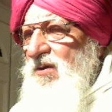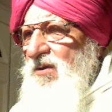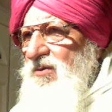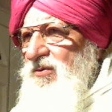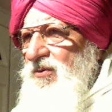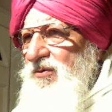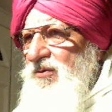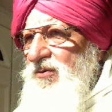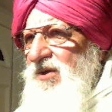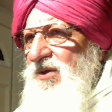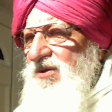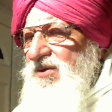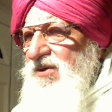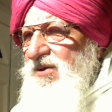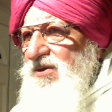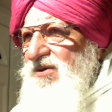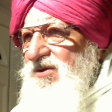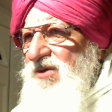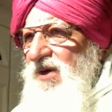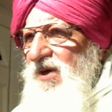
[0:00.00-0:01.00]
So this
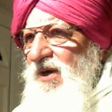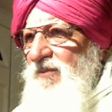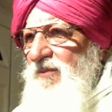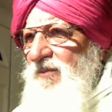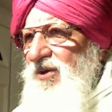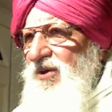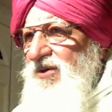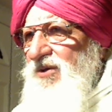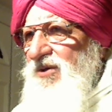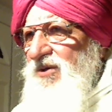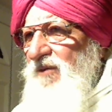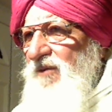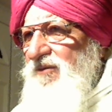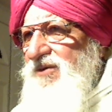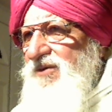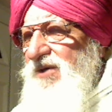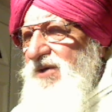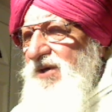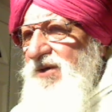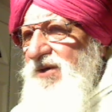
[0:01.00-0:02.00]
Islam is of
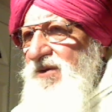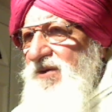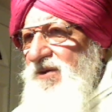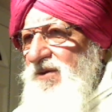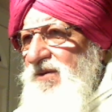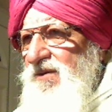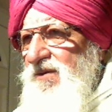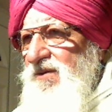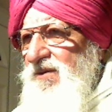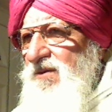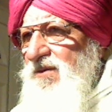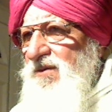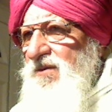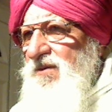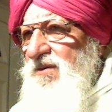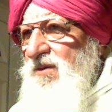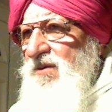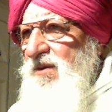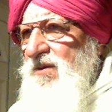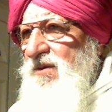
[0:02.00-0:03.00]
Satan,
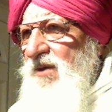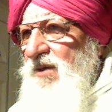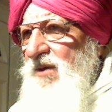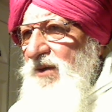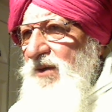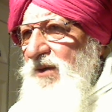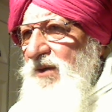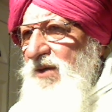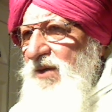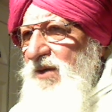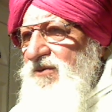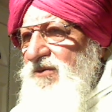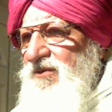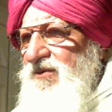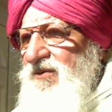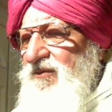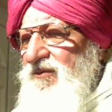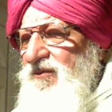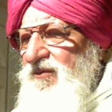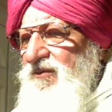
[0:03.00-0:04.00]
and that's
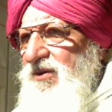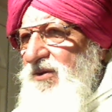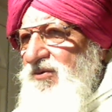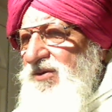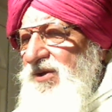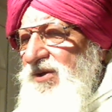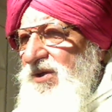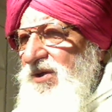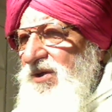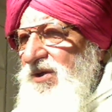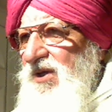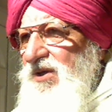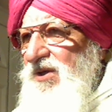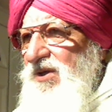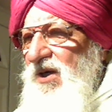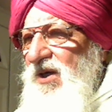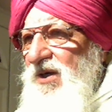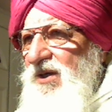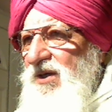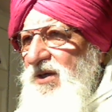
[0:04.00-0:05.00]
why you see the
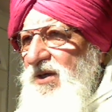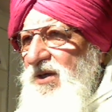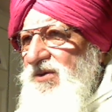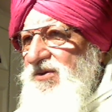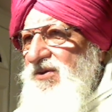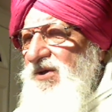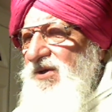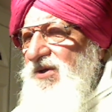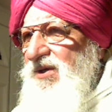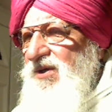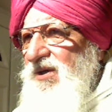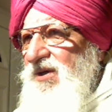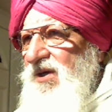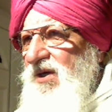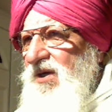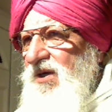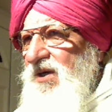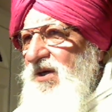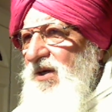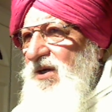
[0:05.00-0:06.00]
killing in Syria
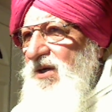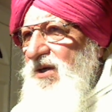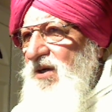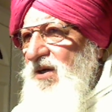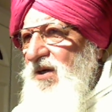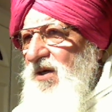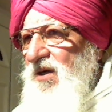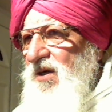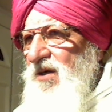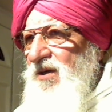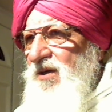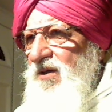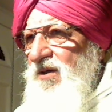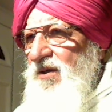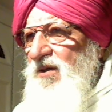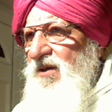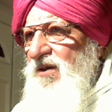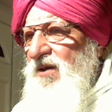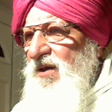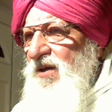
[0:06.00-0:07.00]
and Iraq and
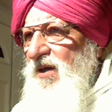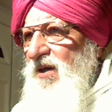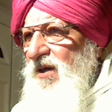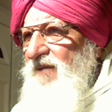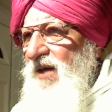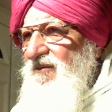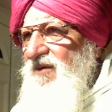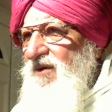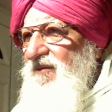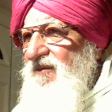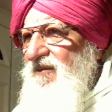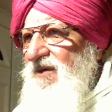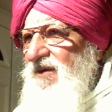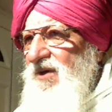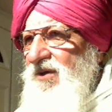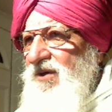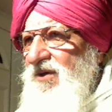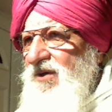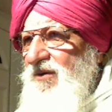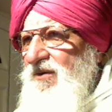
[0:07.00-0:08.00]

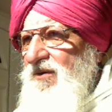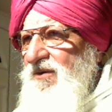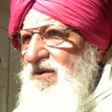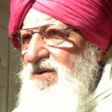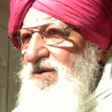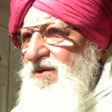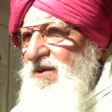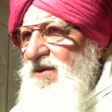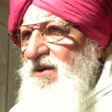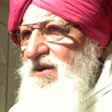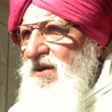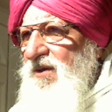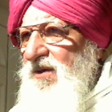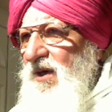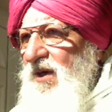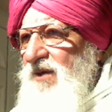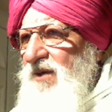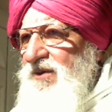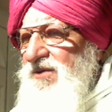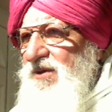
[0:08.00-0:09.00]
everywhere, you know.
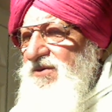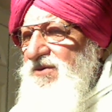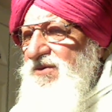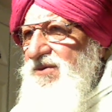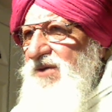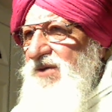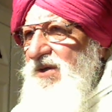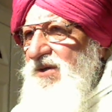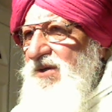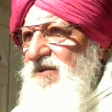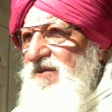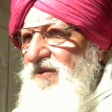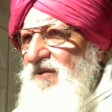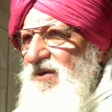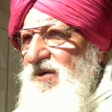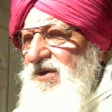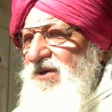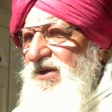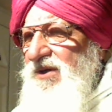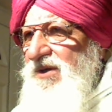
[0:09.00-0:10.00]
And this section
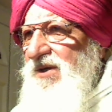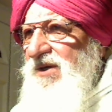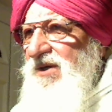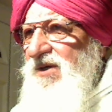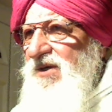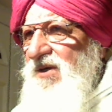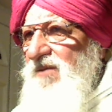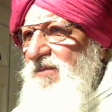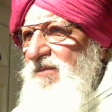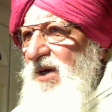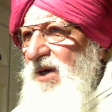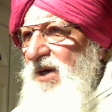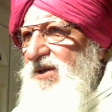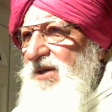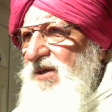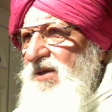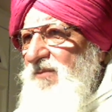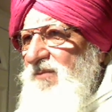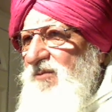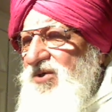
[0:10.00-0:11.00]
was created by
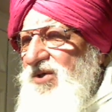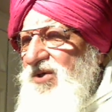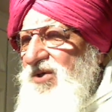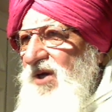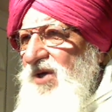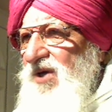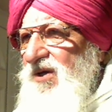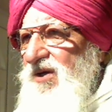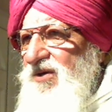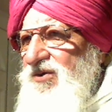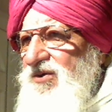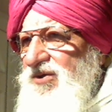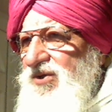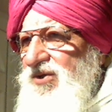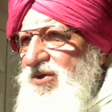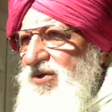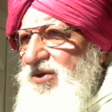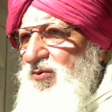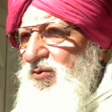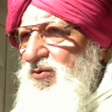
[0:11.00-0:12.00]
the Messianic
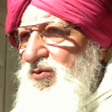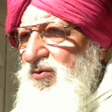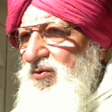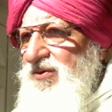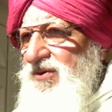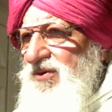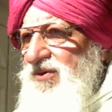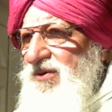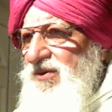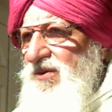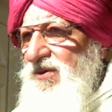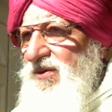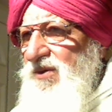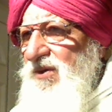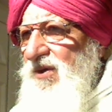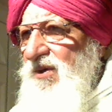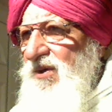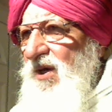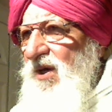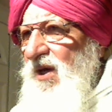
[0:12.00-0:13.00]
Jews
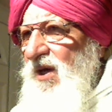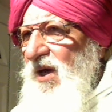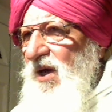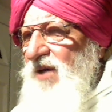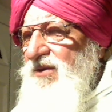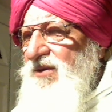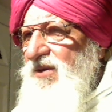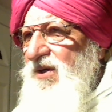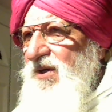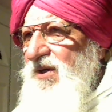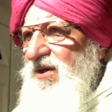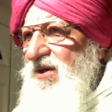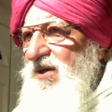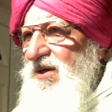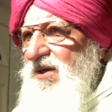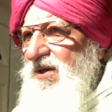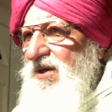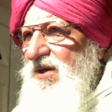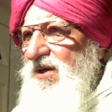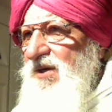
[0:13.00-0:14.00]
as they
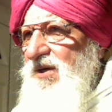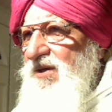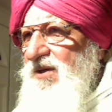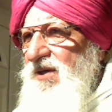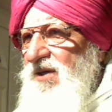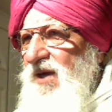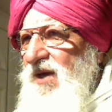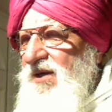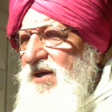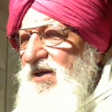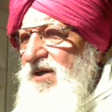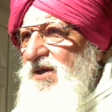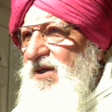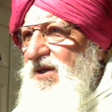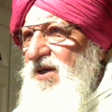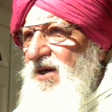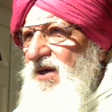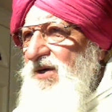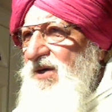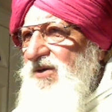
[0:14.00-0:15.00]
created the
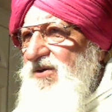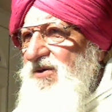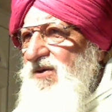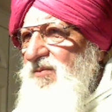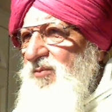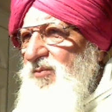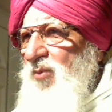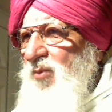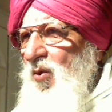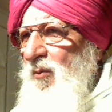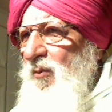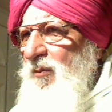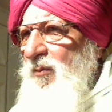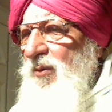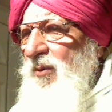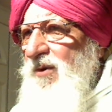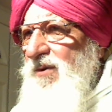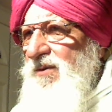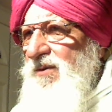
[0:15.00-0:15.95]
Antichrist Pope.